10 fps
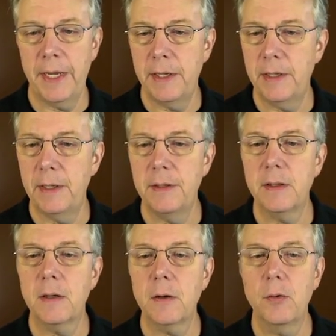and
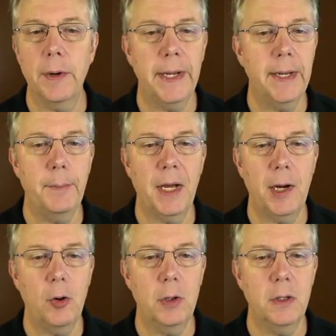grab
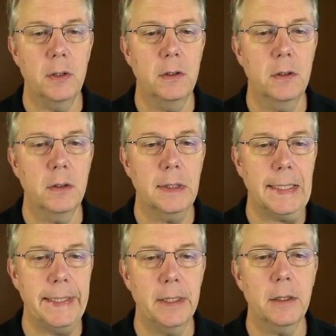our
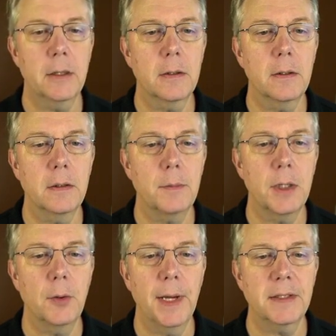link. Let me
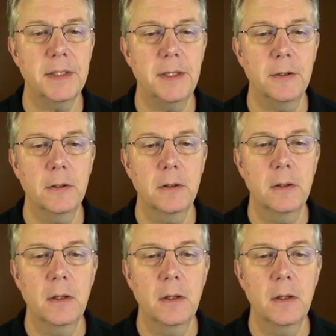go back to here.